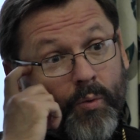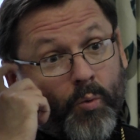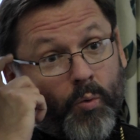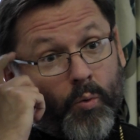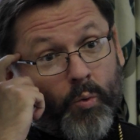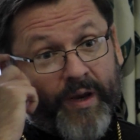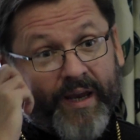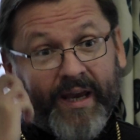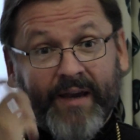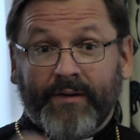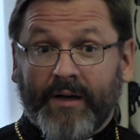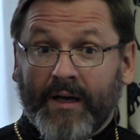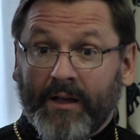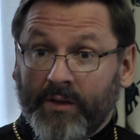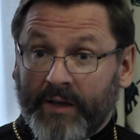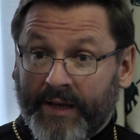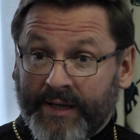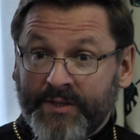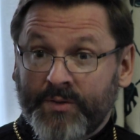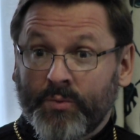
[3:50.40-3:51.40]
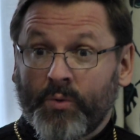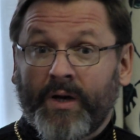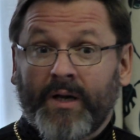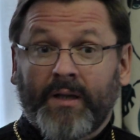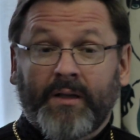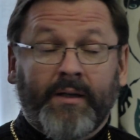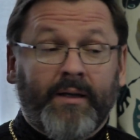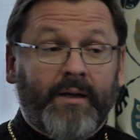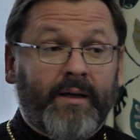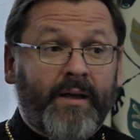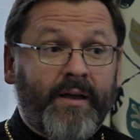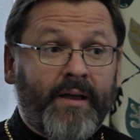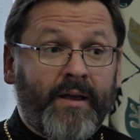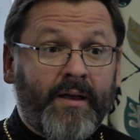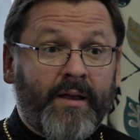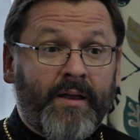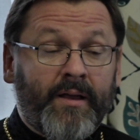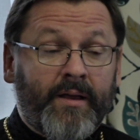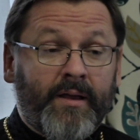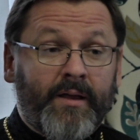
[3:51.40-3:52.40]
We have as well
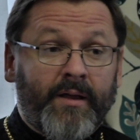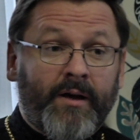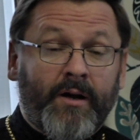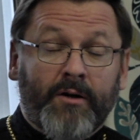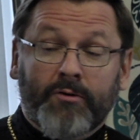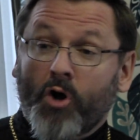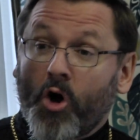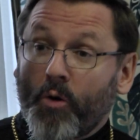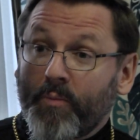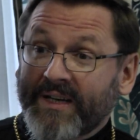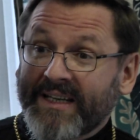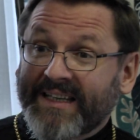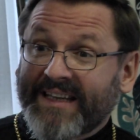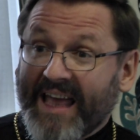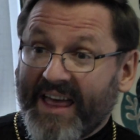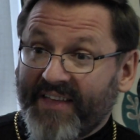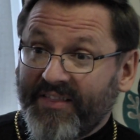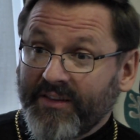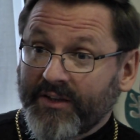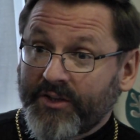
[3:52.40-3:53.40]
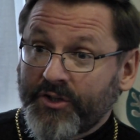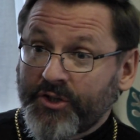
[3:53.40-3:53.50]
a Roman Catholic